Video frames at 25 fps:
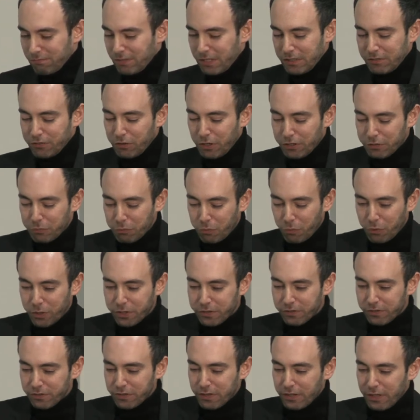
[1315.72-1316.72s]
it's not
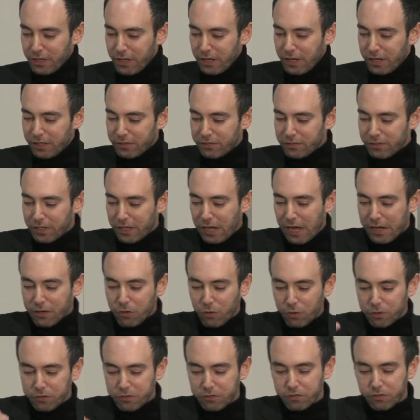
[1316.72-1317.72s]
important. I
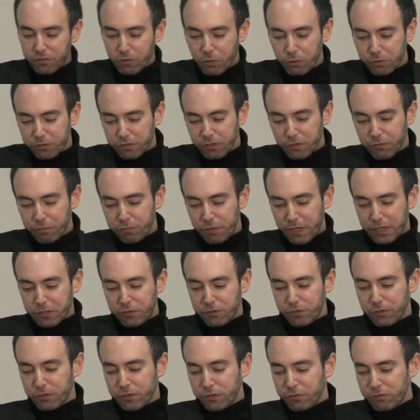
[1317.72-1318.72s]
call it a social,
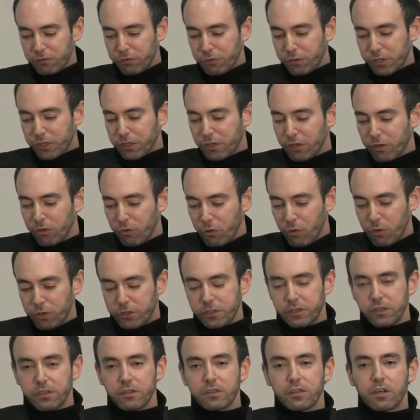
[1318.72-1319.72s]
factual, historical
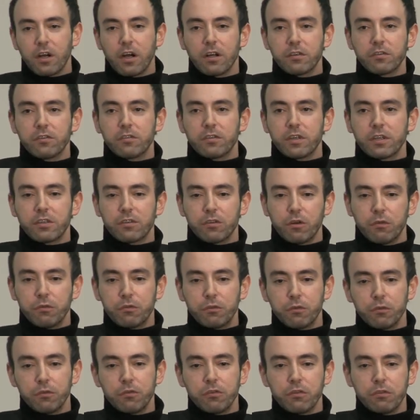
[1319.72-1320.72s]
honor construct
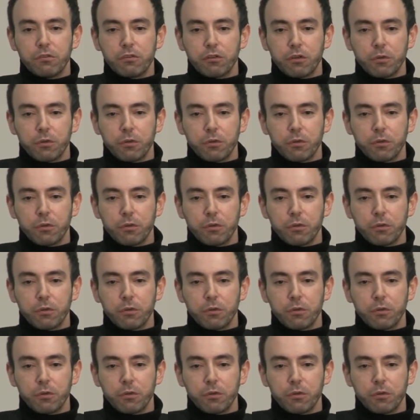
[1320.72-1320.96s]
of Jews in